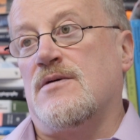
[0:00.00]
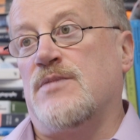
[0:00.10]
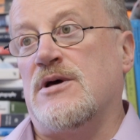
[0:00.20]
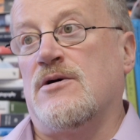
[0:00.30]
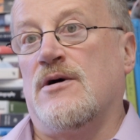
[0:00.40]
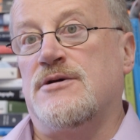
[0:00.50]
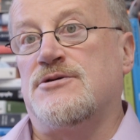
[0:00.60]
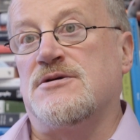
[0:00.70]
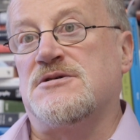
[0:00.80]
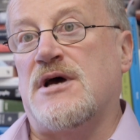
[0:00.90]
Bitcoin
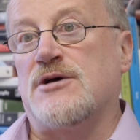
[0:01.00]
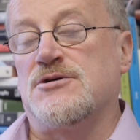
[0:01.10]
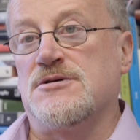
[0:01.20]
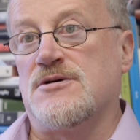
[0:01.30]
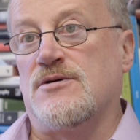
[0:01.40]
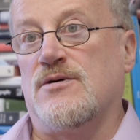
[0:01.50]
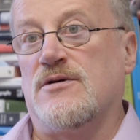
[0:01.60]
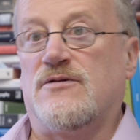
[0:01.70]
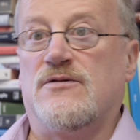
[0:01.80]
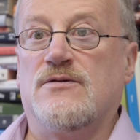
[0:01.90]
transactions are
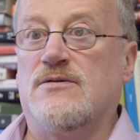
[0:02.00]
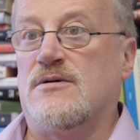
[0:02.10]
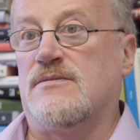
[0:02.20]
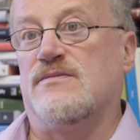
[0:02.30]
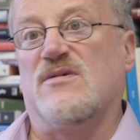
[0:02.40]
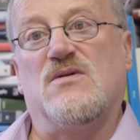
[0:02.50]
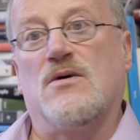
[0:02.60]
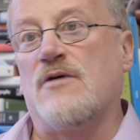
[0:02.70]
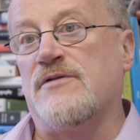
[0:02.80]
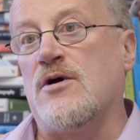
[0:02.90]
going through,
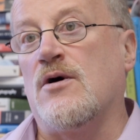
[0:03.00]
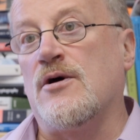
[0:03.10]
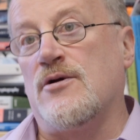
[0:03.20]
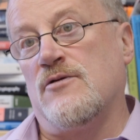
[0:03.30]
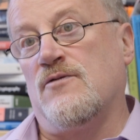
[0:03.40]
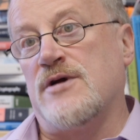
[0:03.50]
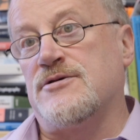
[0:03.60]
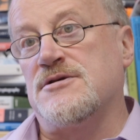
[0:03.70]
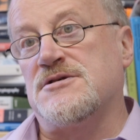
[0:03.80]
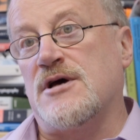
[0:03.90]
of the order of 1
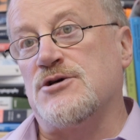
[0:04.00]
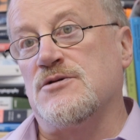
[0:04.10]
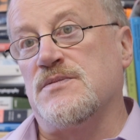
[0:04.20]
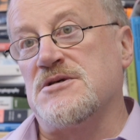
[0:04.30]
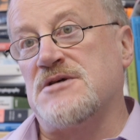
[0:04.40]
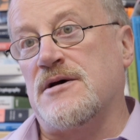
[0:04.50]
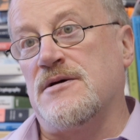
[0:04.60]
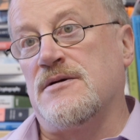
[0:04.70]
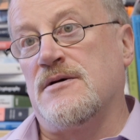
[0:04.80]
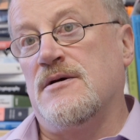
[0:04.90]
transaction per
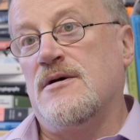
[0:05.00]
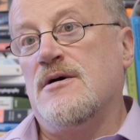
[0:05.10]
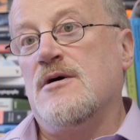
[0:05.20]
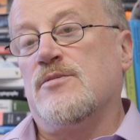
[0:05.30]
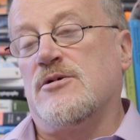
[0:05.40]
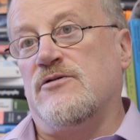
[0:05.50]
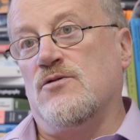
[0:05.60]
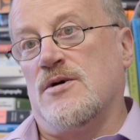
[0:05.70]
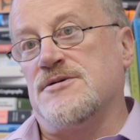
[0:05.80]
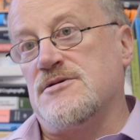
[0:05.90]
second. But if you
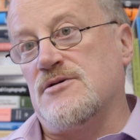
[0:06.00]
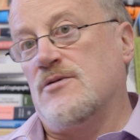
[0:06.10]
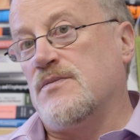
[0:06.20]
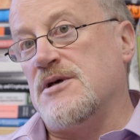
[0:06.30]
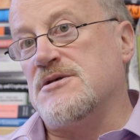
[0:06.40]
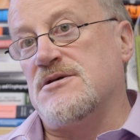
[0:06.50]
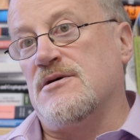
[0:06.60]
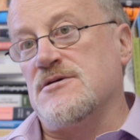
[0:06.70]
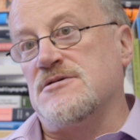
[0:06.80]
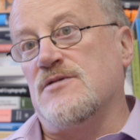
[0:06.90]
wanted to compete
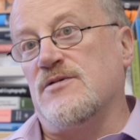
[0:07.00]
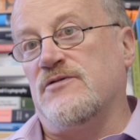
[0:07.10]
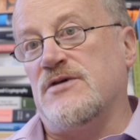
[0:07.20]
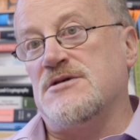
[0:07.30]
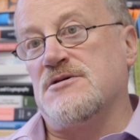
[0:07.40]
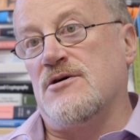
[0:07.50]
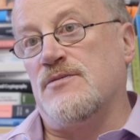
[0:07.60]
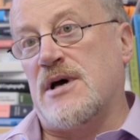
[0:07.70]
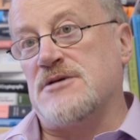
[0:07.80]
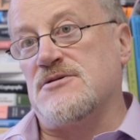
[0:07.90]
seriously with Visa or
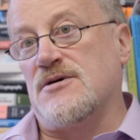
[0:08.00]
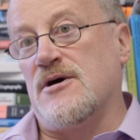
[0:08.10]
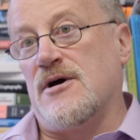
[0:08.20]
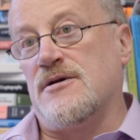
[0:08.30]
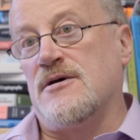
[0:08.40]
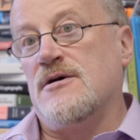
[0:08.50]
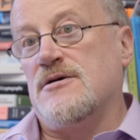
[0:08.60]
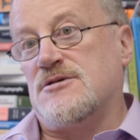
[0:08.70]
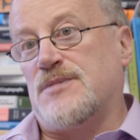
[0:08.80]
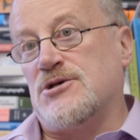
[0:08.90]
MasterCard,
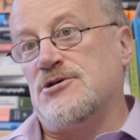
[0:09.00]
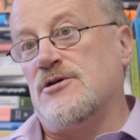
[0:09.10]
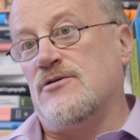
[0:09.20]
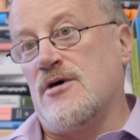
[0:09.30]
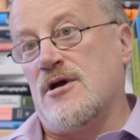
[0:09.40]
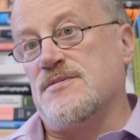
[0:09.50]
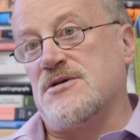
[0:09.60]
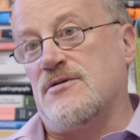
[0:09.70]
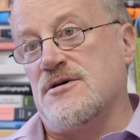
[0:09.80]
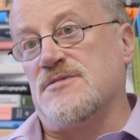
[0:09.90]
especially in the run-up to
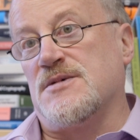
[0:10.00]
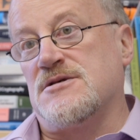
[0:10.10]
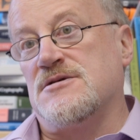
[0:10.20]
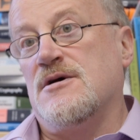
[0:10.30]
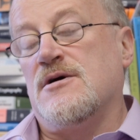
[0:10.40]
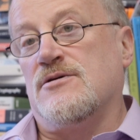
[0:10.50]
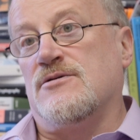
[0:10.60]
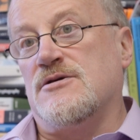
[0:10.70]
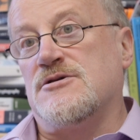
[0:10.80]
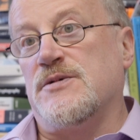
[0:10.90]
Christmas, you'd
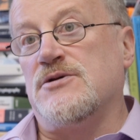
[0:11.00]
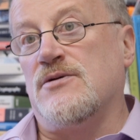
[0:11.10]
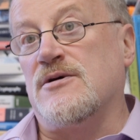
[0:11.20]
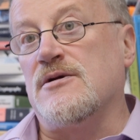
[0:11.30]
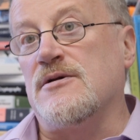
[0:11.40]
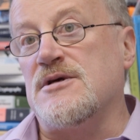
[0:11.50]
need to be doing at